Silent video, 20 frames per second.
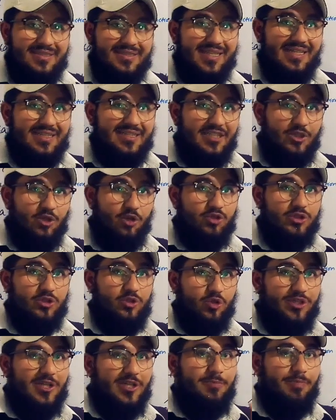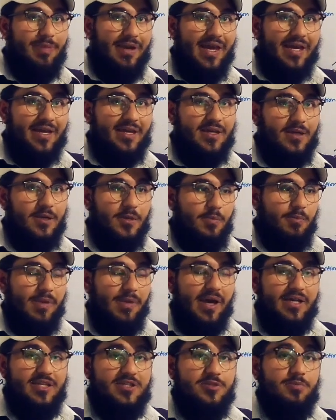This atherosclerotic plaque
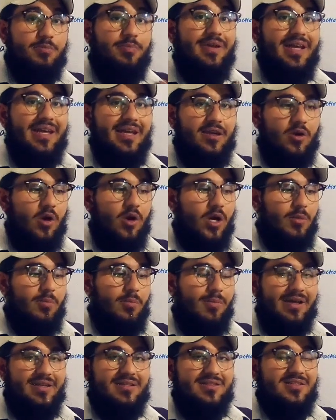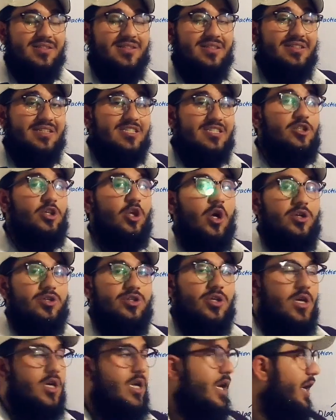might break or might
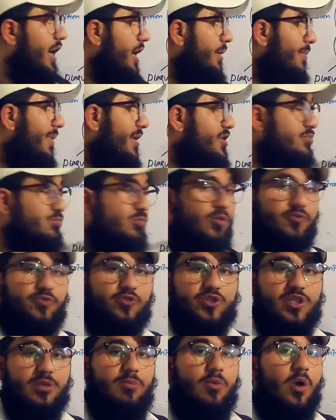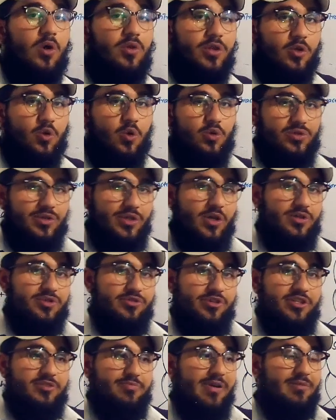dislodge and might move to some other coronary
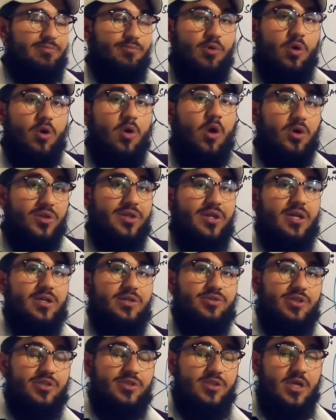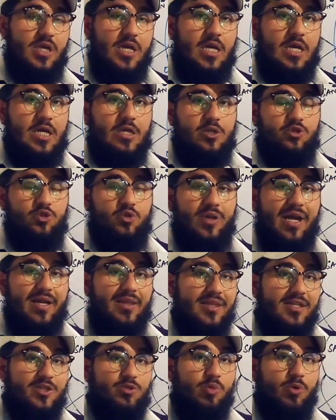arteries, might block other arteries. So
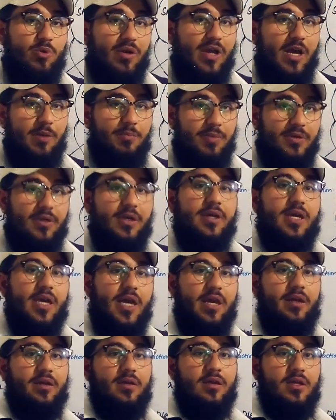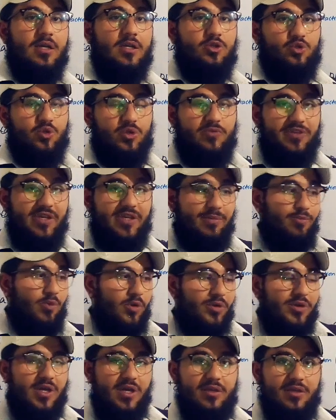like this, what will happen again? So if they are
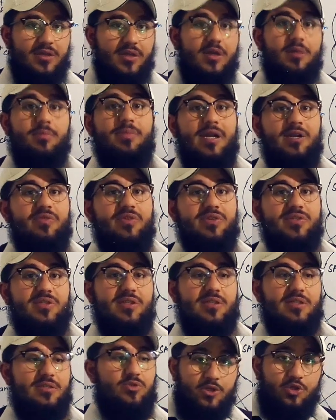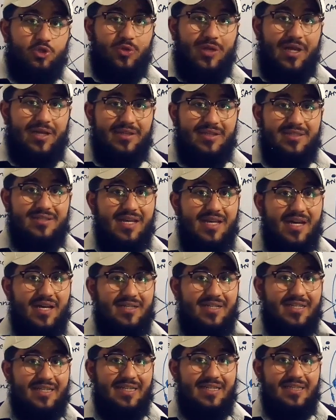blocking the blood vessels, so like this, they are
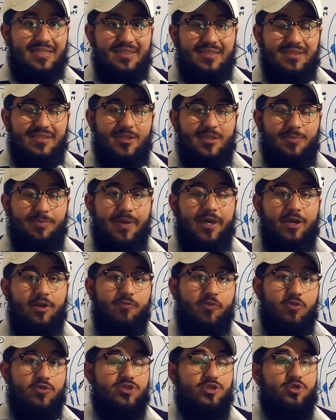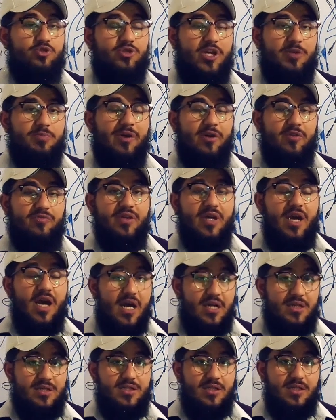decreasing the supply of oxygen to that part of the
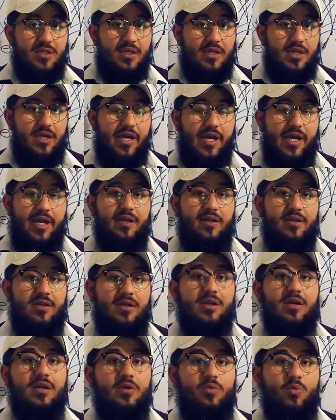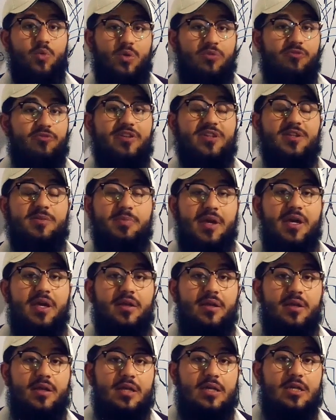heart, and we will feel the
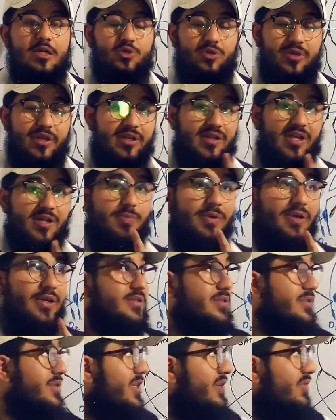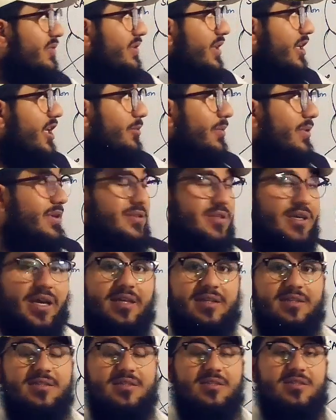pain. So then that pain is given the name as
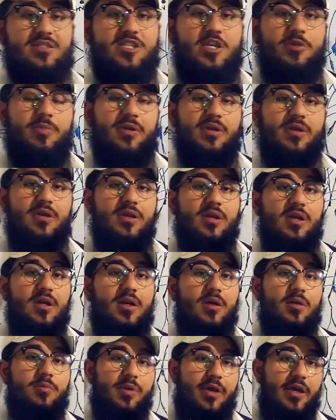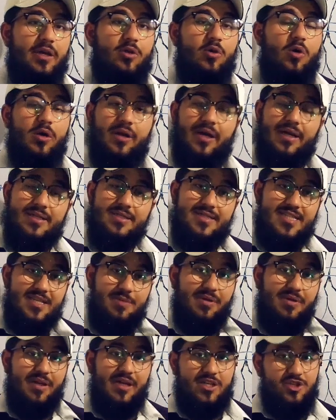unstable pain or
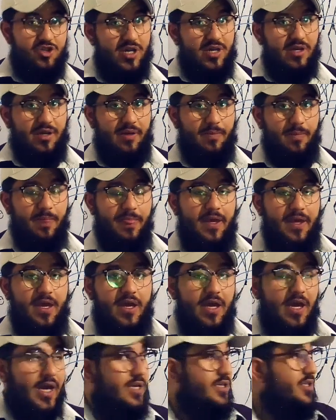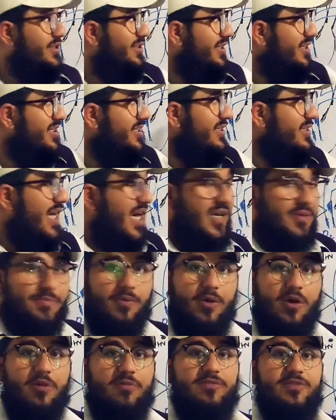unstable angina. And this
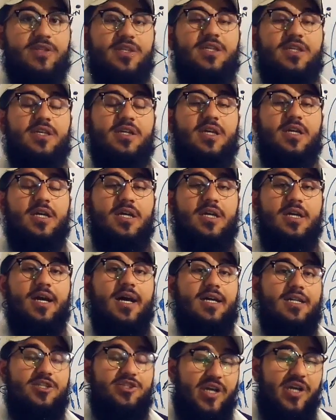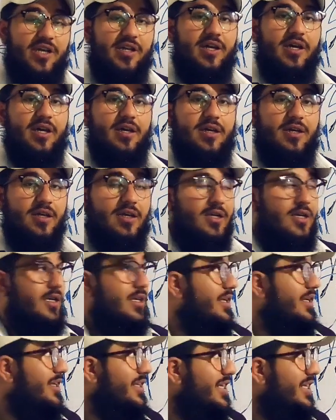type of the angina
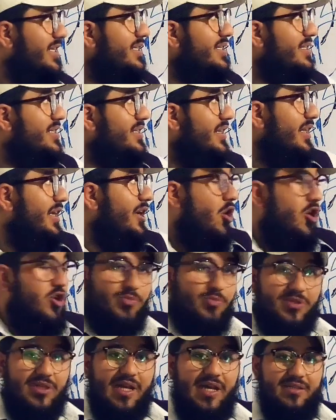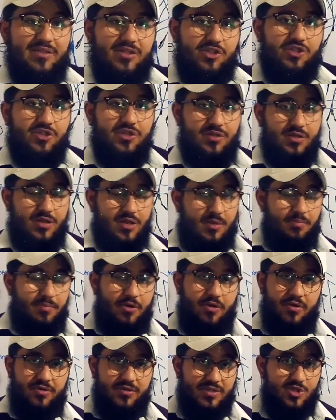needs the hospitalization
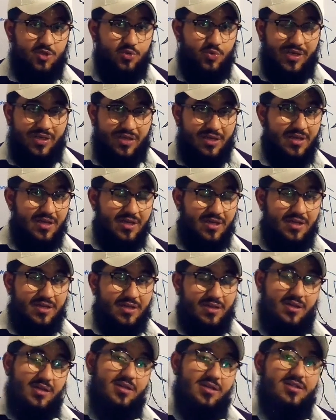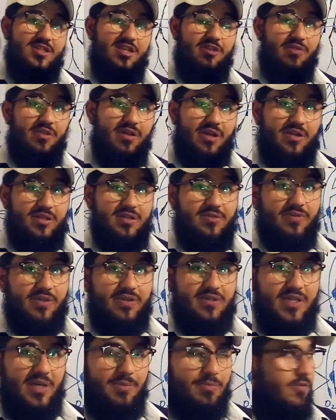because it's really severe and
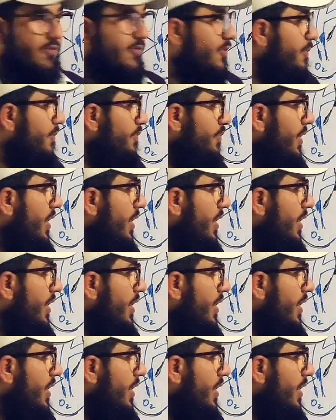different type of.